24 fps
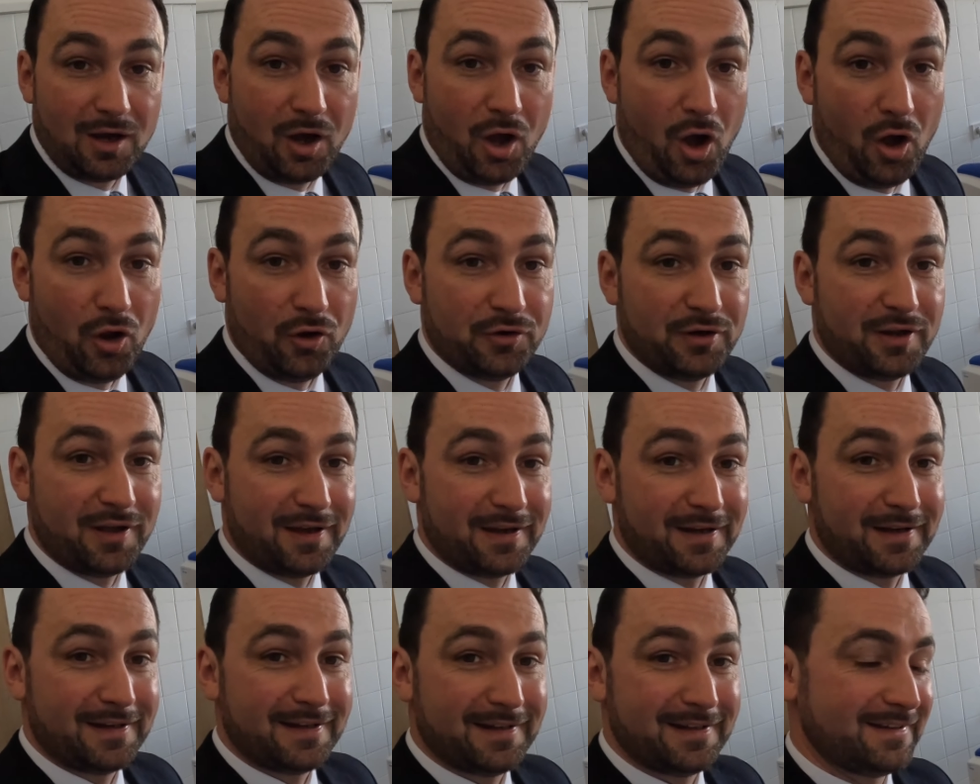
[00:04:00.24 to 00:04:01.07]
on
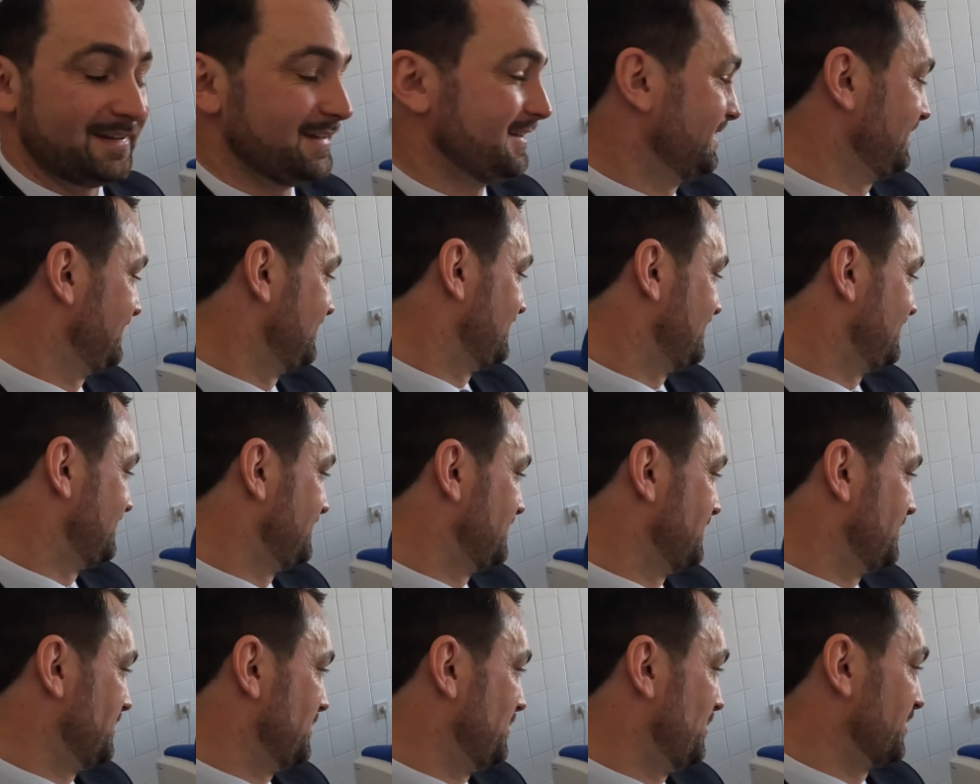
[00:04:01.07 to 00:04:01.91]

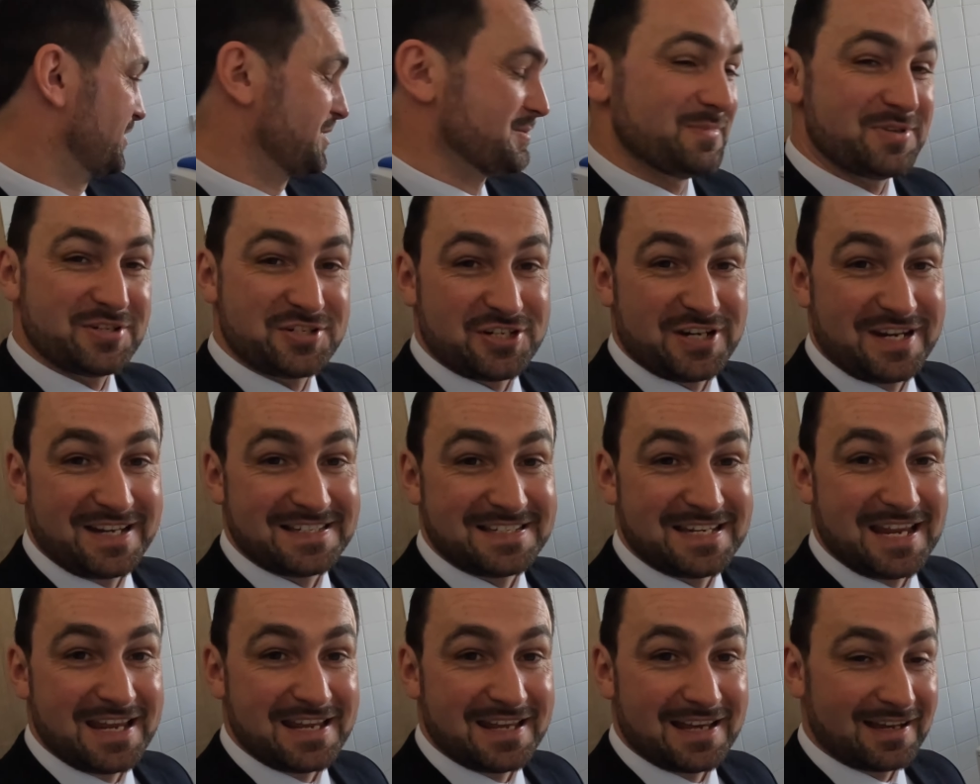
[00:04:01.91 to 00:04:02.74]
one of the
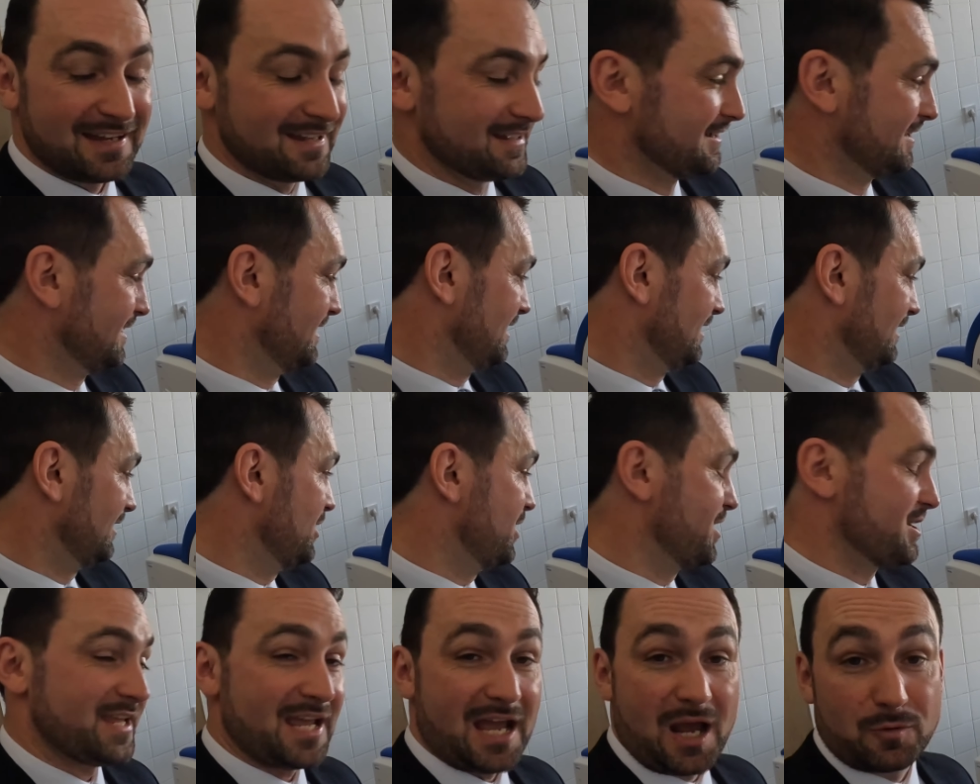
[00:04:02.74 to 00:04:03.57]
machines here,
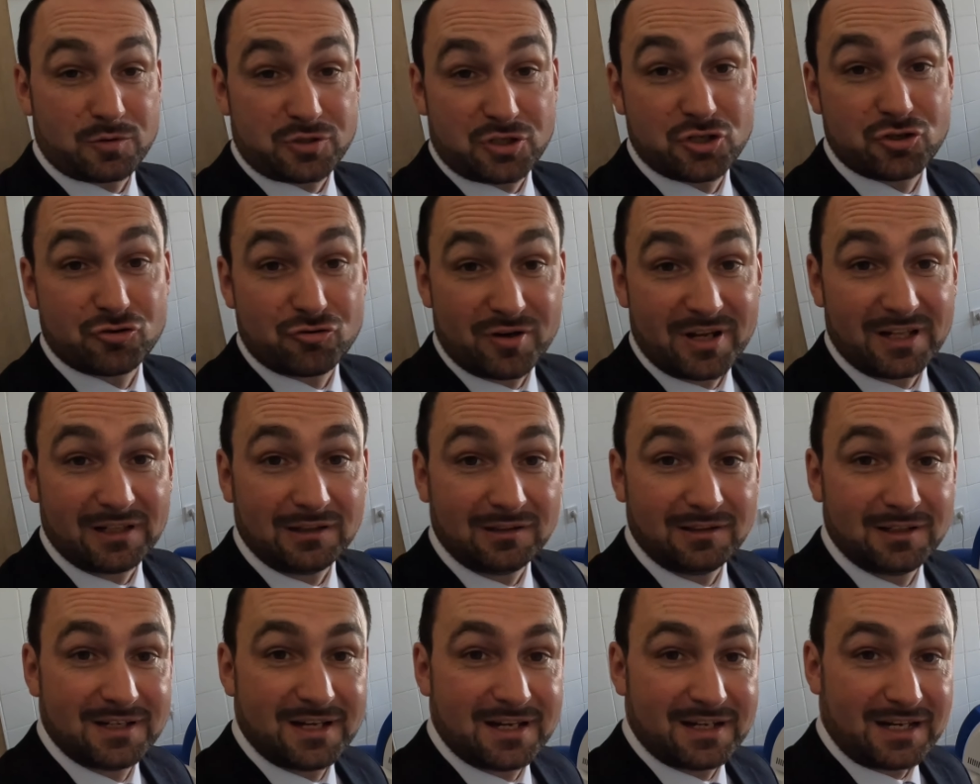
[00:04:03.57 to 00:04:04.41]
learning how to
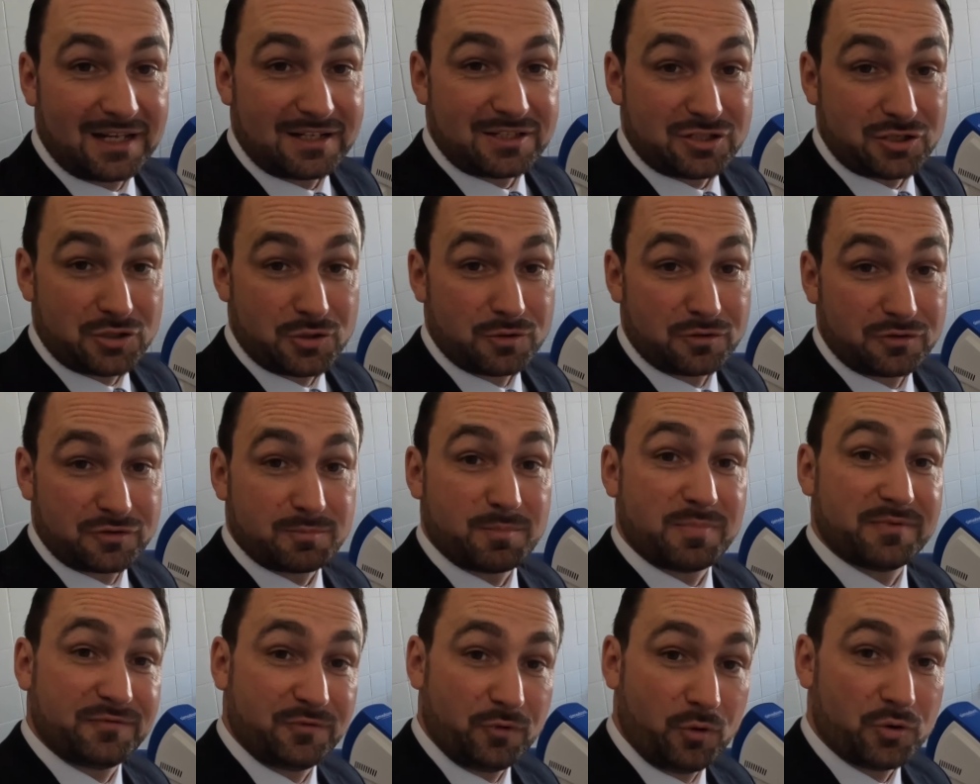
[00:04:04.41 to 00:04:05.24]
drill a
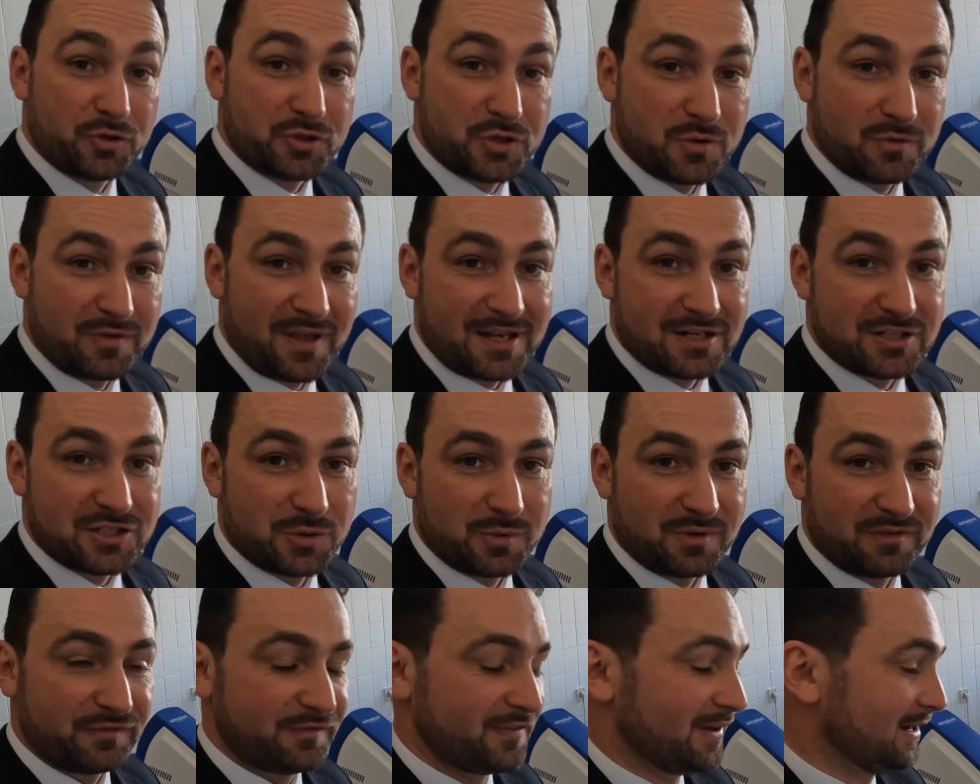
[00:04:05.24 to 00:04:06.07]
tooth before you then
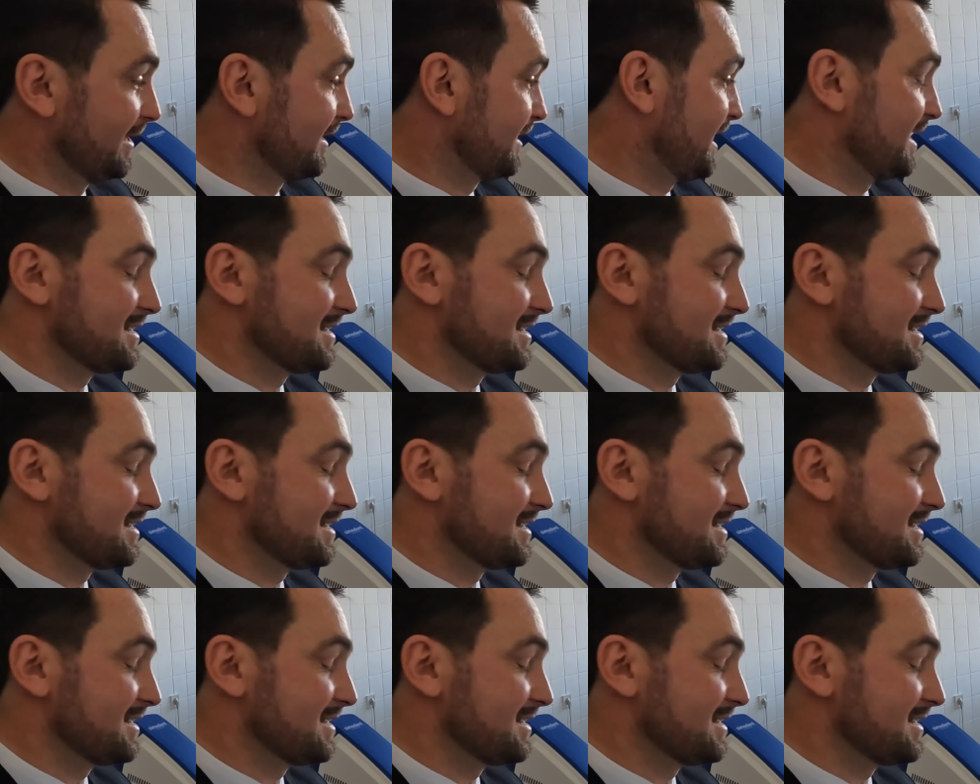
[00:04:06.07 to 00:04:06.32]
do a filling.